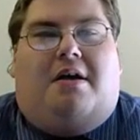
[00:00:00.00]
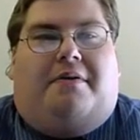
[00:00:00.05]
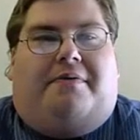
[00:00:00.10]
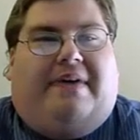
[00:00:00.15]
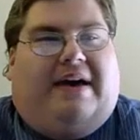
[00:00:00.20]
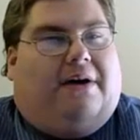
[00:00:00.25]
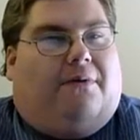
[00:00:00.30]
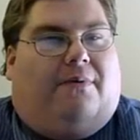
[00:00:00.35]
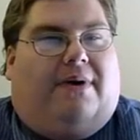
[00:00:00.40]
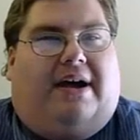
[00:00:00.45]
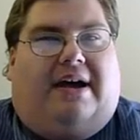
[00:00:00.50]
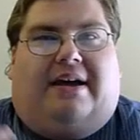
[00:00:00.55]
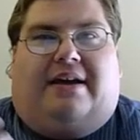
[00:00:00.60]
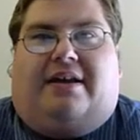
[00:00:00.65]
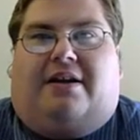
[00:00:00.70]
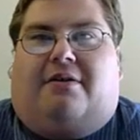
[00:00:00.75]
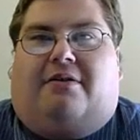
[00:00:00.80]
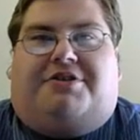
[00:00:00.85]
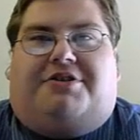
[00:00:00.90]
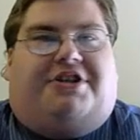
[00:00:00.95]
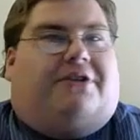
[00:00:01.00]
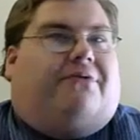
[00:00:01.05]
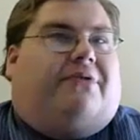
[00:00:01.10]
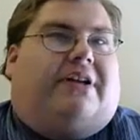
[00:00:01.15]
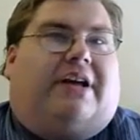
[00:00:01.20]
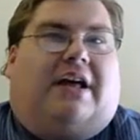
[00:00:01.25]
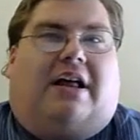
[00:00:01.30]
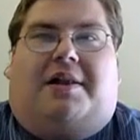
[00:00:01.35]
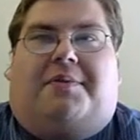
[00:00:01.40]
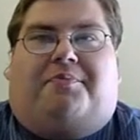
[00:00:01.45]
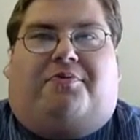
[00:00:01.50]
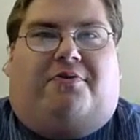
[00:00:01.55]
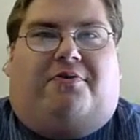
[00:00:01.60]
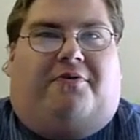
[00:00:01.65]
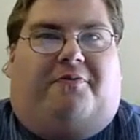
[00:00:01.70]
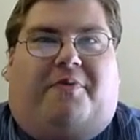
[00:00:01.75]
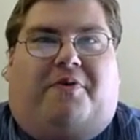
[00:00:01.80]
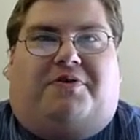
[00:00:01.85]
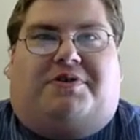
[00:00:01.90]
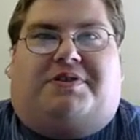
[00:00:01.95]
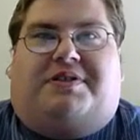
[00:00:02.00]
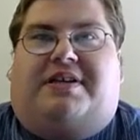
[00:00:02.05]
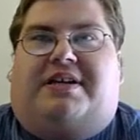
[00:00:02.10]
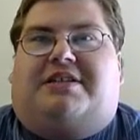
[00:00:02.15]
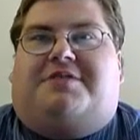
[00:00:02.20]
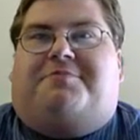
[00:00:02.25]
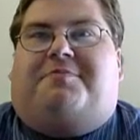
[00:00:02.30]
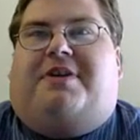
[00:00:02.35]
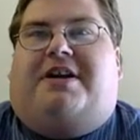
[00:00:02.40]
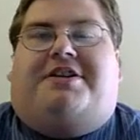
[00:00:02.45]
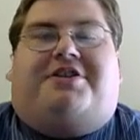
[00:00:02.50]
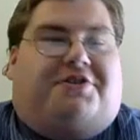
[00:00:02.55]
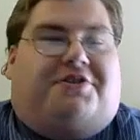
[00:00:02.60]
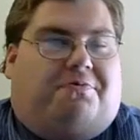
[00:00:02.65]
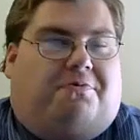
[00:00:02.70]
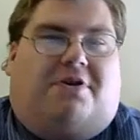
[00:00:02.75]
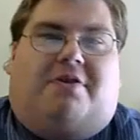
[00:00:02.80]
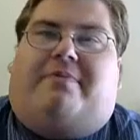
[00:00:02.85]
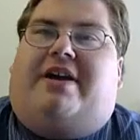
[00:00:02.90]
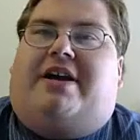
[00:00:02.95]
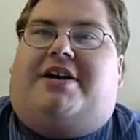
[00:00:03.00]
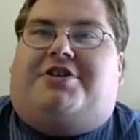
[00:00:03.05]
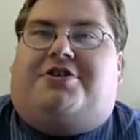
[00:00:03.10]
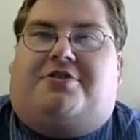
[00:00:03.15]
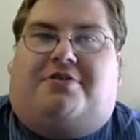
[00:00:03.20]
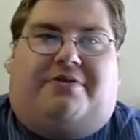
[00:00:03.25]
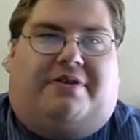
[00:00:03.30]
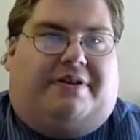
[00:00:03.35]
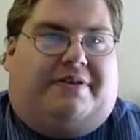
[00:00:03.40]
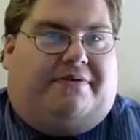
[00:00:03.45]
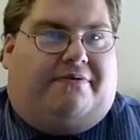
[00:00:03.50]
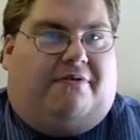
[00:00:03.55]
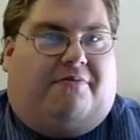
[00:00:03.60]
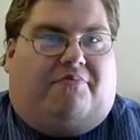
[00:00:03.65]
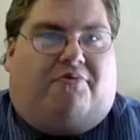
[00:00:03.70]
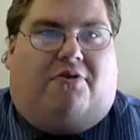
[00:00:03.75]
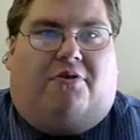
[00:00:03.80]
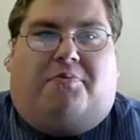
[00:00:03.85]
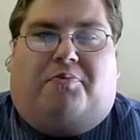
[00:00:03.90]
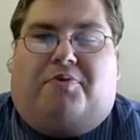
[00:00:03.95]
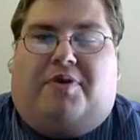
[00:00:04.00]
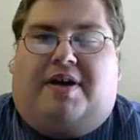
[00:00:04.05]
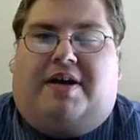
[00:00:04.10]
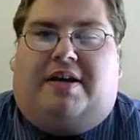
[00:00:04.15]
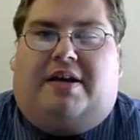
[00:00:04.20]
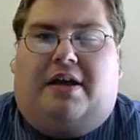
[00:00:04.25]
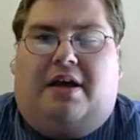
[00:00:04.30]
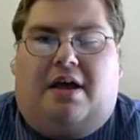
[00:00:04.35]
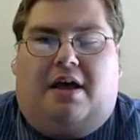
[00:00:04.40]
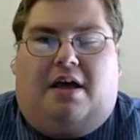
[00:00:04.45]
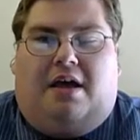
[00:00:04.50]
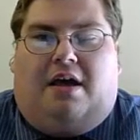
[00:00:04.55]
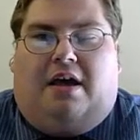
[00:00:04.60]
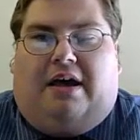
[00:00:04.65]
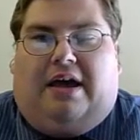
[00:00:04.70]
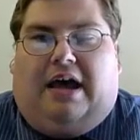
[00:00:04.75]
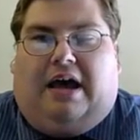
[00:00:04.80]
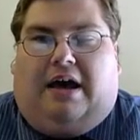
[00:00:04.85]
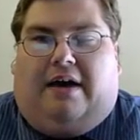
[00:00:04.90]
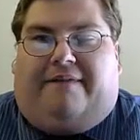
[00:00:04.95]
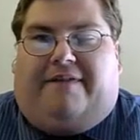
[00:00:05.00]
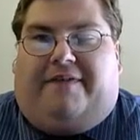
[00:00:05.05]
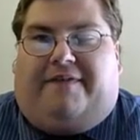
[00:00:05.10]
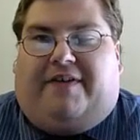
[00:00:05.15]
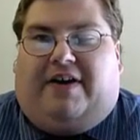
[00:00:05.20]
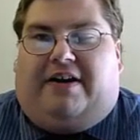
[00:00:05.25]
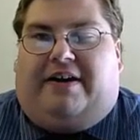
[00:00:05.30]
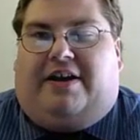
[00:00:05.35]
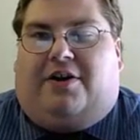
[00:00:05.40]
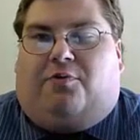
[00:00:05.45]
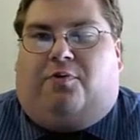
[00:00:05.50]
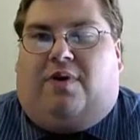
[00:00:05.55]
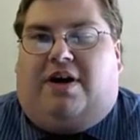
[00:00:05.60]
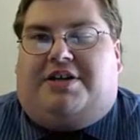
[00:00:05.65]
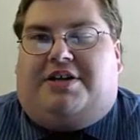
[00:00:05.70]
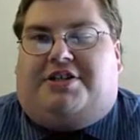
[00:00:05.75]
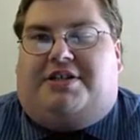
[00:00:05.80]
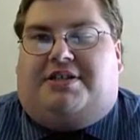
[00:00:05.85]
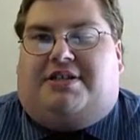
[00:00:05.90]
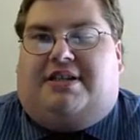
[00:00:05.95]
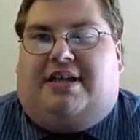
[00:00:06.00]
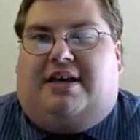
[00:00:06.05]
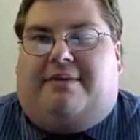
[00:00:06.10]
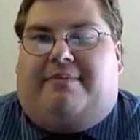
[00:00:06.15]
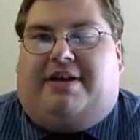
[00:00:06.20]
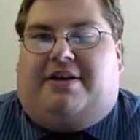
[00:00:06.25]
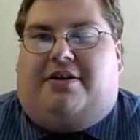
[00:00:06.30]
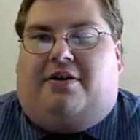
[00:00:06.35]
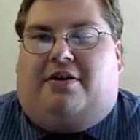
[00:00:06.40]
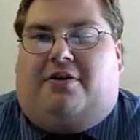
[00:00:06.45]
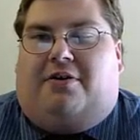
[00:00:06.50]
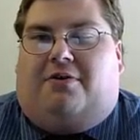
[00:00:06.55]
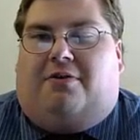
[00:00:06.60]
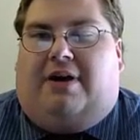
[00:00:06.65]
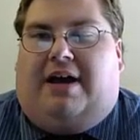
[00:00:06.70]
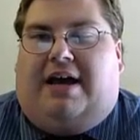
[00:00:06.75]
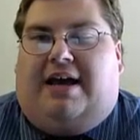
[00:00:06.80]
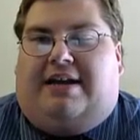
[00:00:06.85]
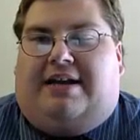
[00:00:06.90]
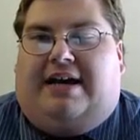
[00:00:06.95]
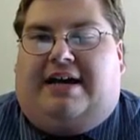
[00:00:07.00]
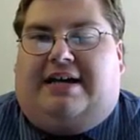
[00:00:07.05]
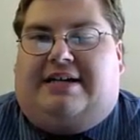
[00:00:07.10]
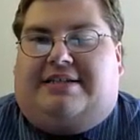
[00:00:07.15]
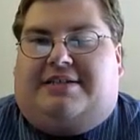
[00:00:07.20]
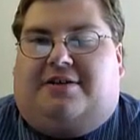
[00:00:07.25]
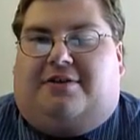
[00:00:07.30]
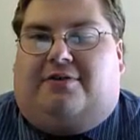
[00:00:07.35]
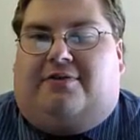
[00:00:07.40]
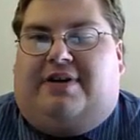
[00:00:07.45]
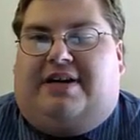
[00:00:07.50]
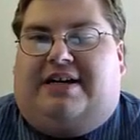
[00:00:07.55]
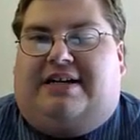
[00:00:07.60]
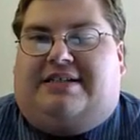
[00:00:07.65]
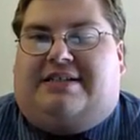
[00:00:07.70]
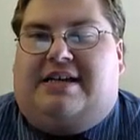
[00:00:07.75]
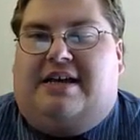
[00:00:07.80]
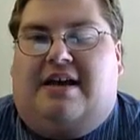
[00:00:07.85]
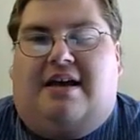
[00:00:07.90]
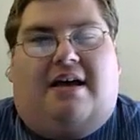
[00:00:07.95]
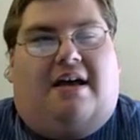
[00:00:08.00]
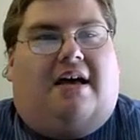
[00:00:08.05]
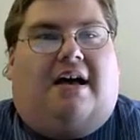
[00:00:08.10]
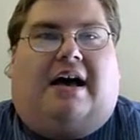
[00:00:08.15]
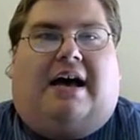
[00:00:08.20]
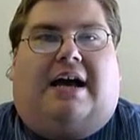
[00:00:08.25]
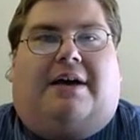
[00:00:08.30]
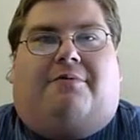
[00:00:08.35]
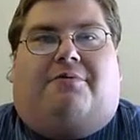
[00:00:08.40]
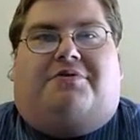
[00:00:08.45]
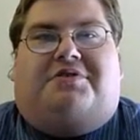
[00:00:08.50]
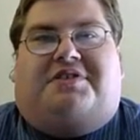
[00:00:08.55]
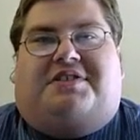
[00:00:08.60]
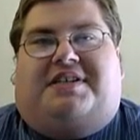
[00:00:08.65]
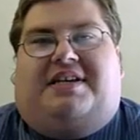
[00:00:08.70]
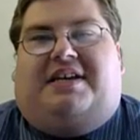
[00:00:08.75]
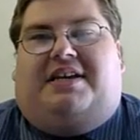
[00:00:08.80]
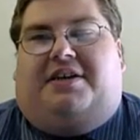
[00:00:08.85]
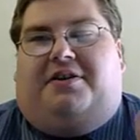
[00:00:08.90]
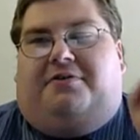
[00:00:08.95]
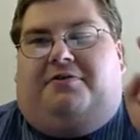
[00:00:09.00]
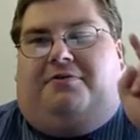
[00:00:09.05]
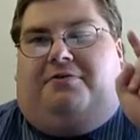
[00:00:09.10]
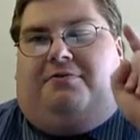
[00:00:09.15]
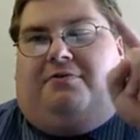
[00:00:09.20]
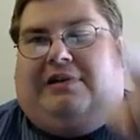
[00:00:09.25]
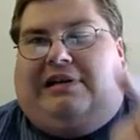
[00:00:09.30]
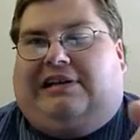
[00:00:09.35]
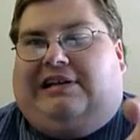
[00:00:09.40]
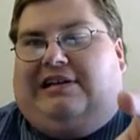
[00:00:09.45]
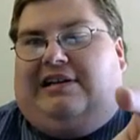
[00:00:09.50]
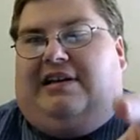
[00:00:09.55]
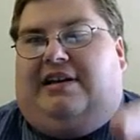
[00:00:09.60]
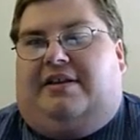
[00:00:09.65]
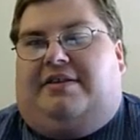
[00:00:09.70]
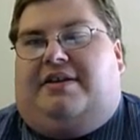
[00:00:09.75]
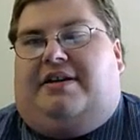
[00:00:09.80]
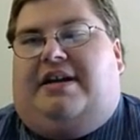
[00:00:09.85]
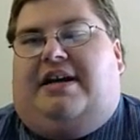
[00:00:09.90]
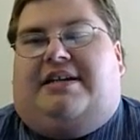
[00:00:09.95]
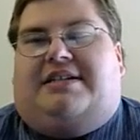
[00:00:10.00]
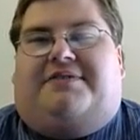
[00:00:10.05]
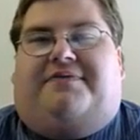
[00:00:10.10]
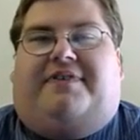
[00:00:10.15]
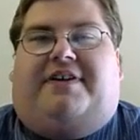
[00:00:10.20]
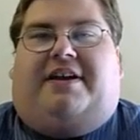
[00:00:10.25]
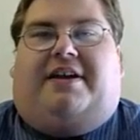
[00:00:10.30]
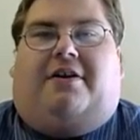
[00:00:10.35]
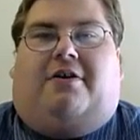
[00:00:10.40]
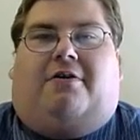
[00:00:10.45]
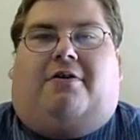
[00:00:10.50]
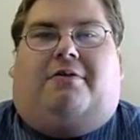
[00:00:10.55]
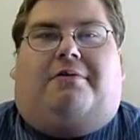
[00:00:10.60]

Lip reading: That way, generally I'll approve most things, but I just want to make sure that they're appropriate. If you've got any questions, let me know. And as always, I will see you in the next video.